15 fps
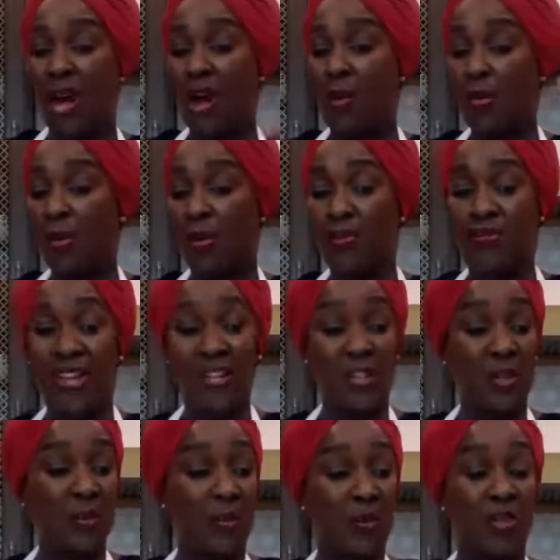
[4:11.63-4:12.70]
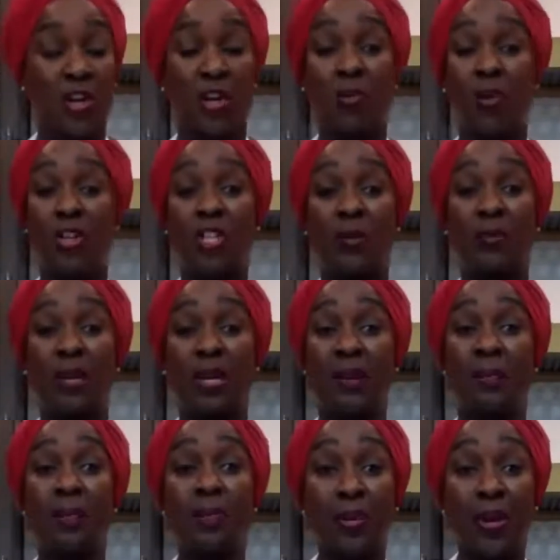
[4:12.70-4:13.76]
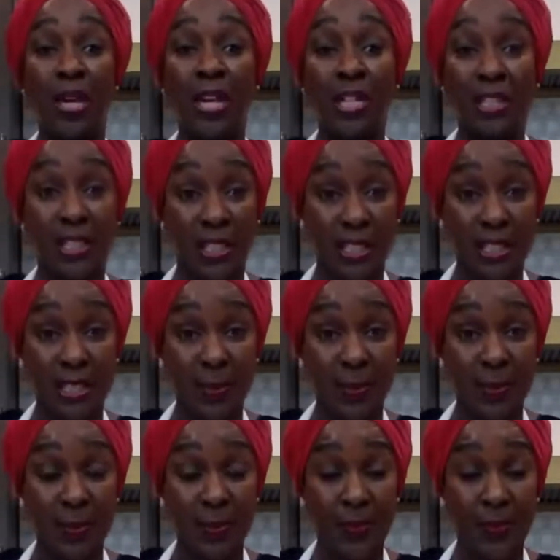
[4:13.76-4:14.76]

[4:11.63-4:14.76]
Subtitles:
our vegetables are going to be pre-cooked.